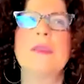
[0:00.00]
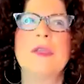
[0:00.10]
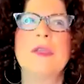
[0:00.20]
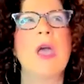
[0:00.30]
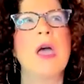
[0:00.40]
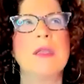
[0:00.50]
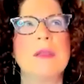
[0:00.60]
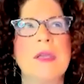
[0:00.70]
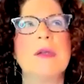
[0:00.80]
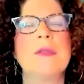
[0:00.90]
there you got
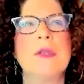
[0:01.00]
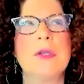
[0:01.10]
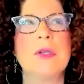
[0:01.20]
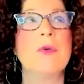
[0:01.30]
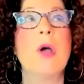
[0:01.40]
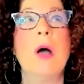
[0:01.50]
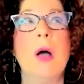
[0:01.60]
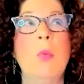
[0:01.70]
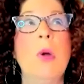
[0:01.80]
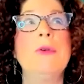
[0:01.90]
there. There you go.
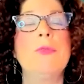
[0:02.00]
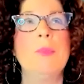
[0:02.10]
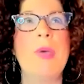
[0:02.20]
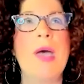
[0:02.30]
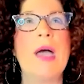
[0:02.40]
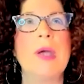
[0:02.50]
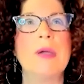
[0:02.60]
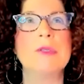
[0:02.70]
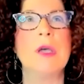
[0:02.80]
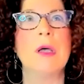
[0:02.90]
A wonderful
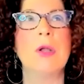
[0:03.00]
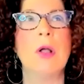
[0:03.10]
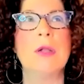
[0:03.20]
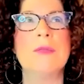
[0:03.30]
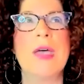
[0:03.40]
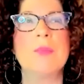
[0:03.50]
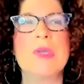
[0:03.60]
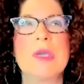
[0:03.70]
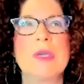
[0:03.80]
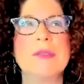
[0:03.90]
background on all of that
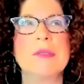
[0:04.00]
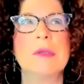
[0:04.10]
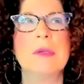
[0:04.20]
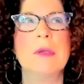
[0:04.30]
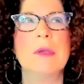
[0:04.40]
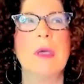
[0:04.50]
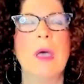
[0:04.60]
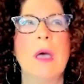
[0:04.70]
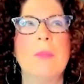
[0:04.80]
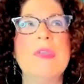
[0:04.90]
because
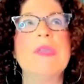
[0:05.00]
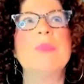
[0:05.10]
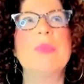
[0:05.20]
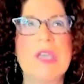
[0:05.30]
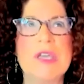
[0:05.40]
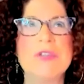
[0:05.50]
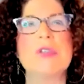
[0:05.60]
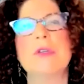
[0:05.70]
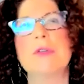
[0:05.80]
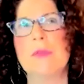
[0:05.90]
um, the
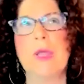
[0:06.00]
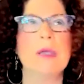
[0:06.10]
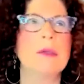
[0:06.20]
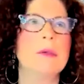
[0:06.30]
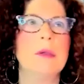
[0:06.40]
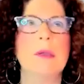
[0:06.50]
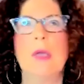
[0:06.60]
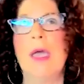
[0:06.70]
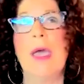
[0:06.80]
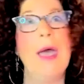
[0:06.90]
implication of like
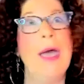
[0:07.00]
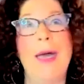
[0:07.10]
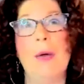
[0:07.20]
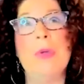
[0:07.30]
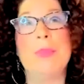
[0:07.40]
how we